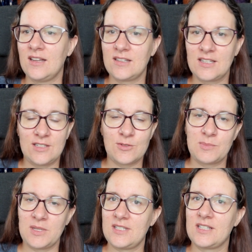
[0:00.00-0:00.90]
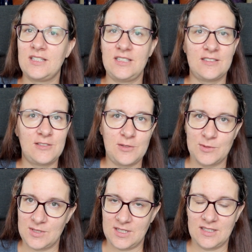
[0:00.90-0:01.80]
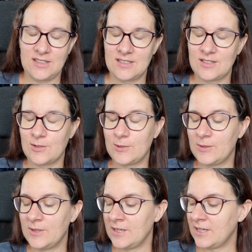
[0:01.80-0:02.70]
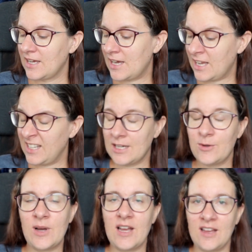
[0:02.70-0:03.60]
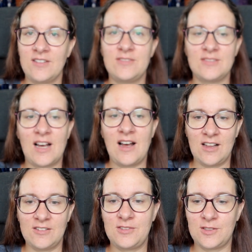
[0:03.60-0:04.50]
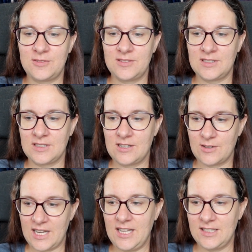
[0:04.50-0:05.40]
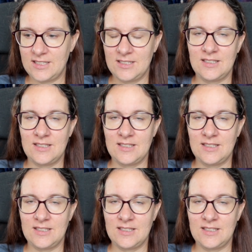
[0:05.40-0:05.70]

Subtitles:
The kiddos basically didn't use it. So I now have half of a great